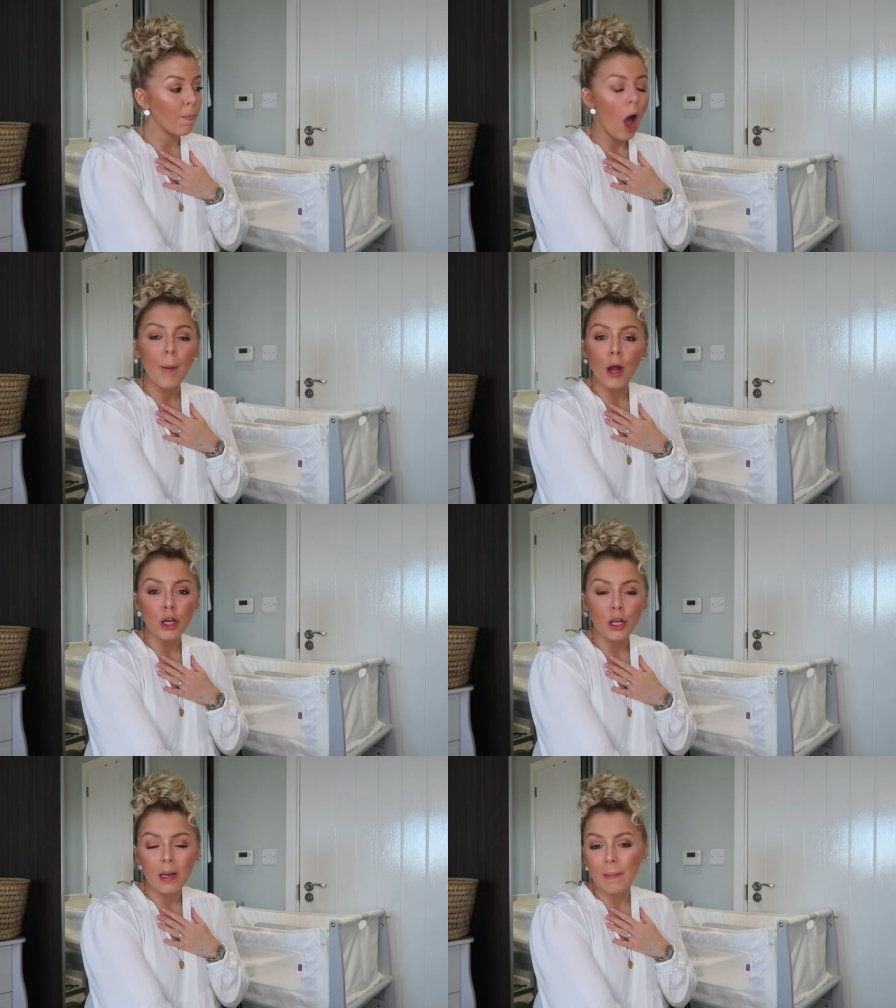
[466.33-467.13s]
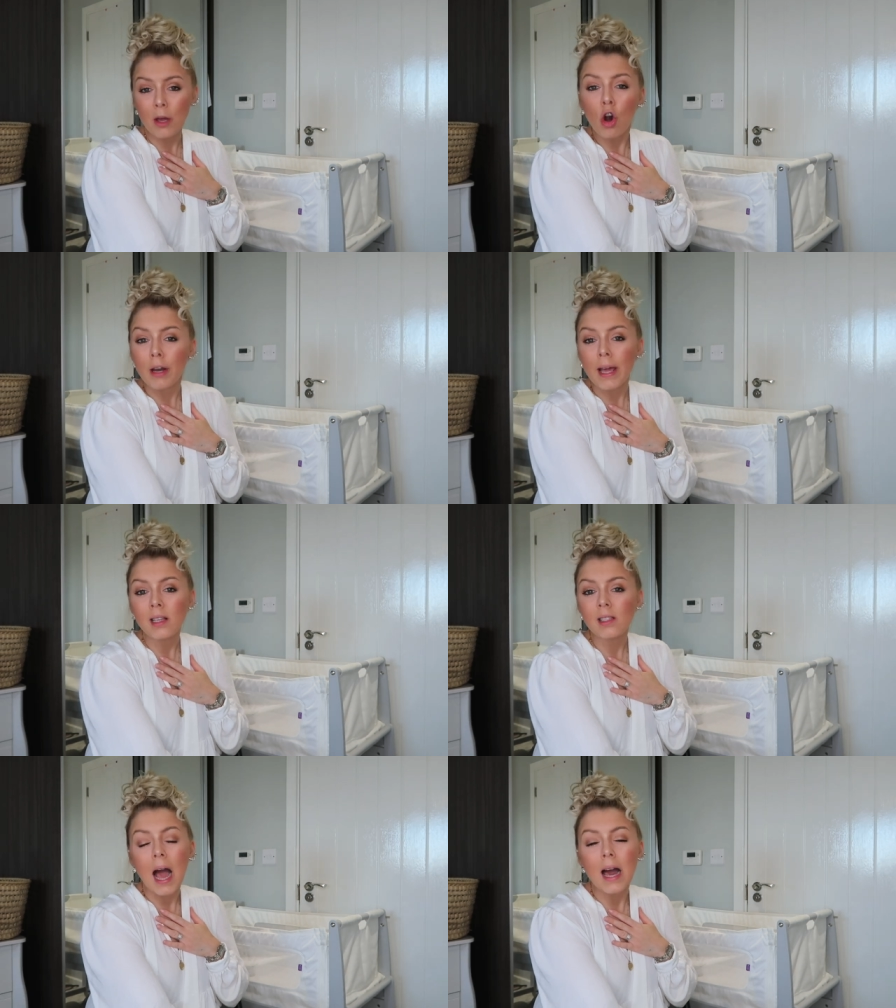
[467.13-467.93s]
I'm only going to be
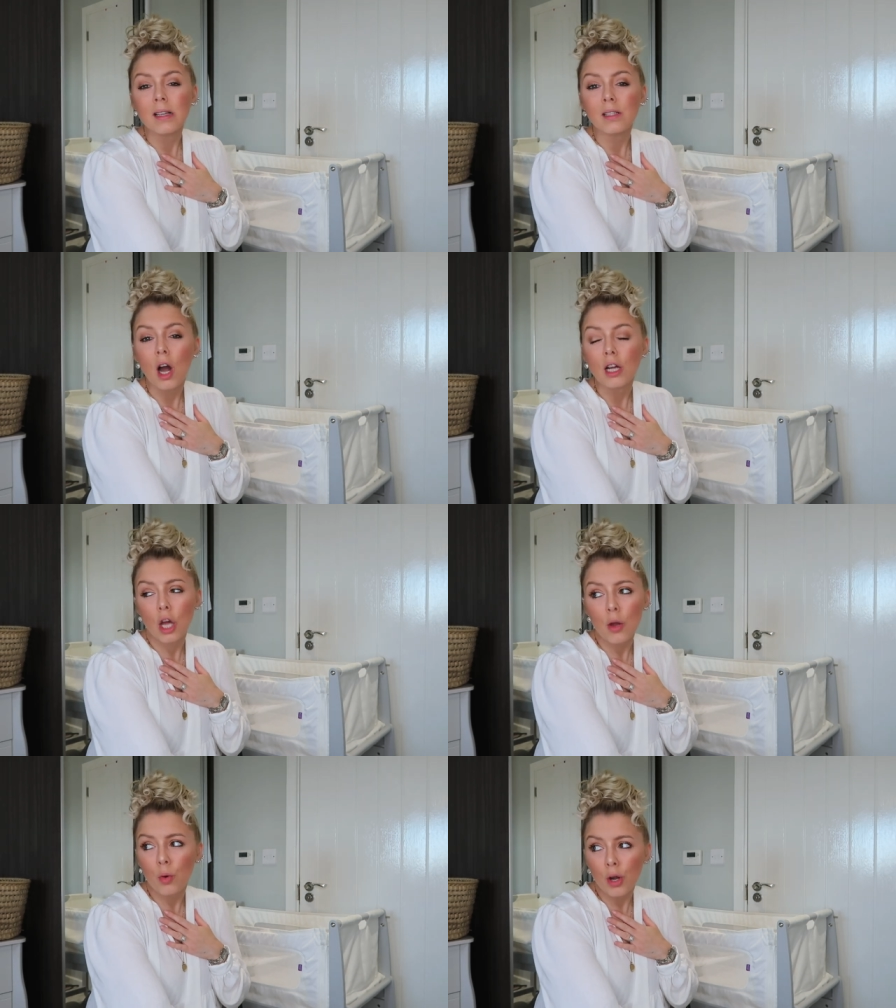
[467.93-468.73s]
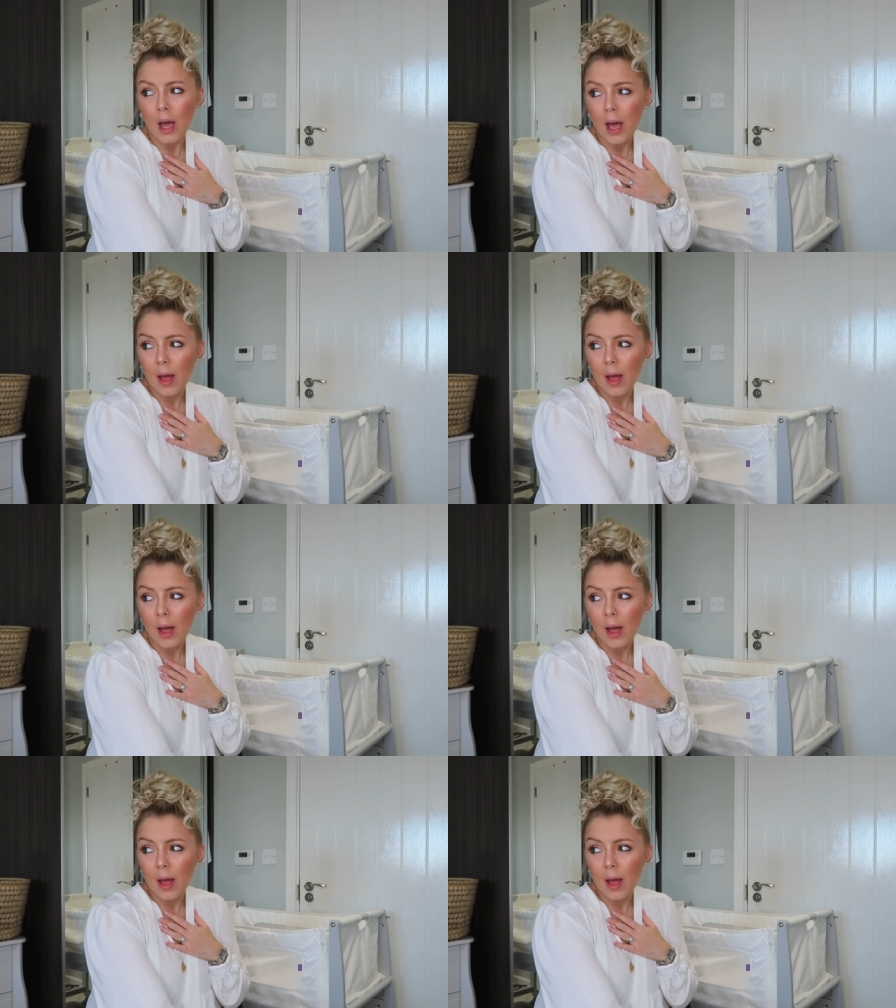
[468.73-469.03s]
honest and I don't want to